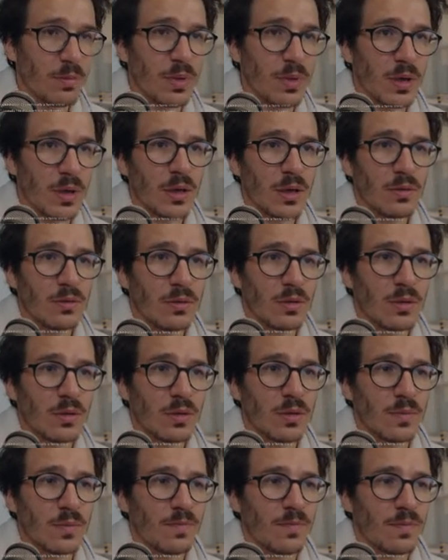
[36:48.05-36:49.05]
Bound
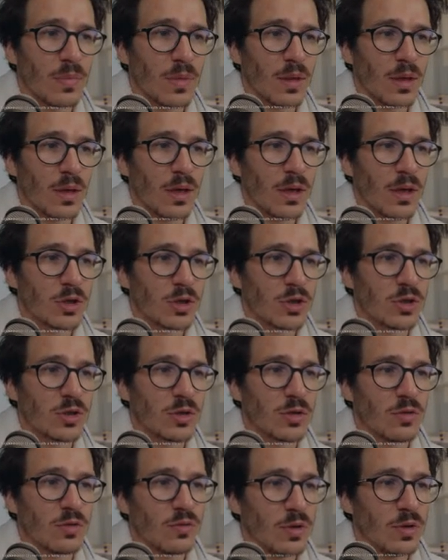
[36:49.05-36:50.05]

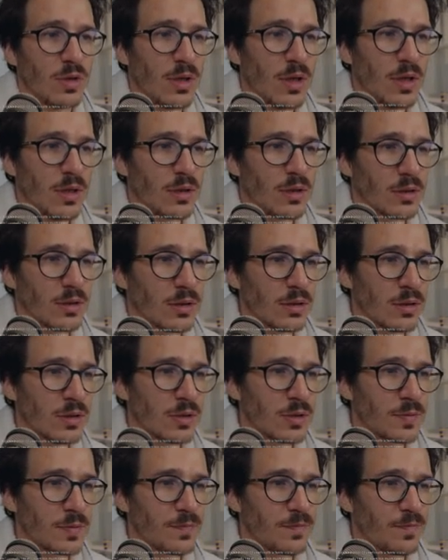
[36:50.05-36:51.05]
action
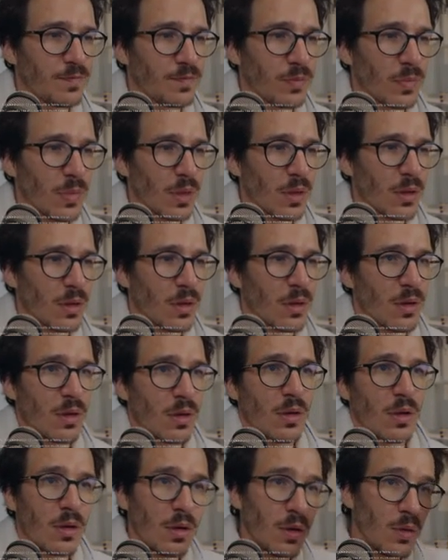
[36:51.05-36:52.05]
creators,
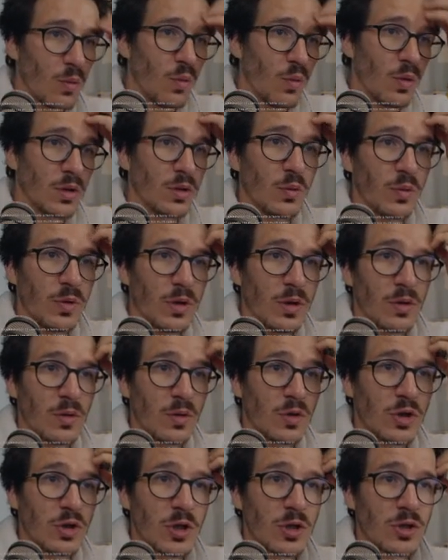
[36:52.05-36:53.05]
what do we need to
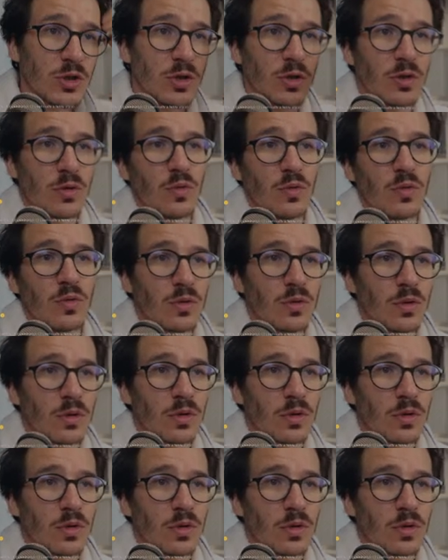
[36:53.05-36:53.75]
change it to?